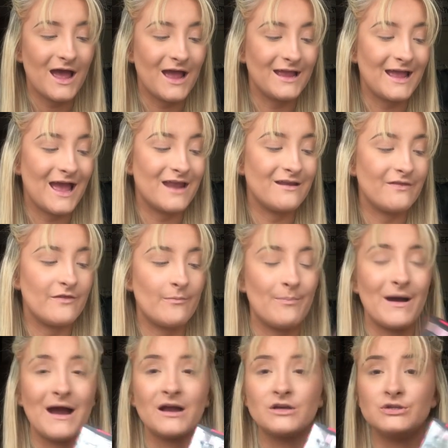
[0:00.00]
Again, the
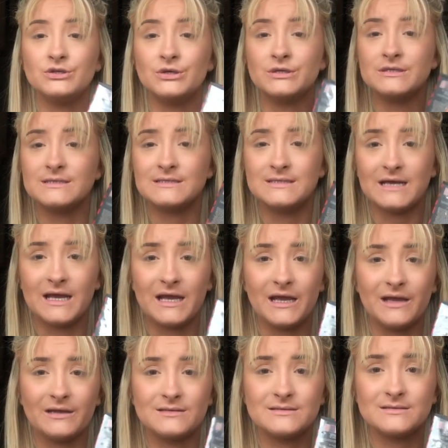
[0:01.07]
back just
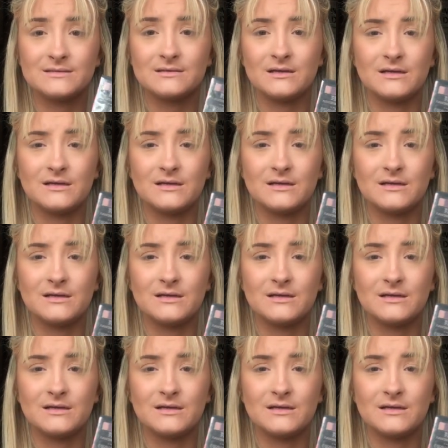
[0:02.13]
sticks.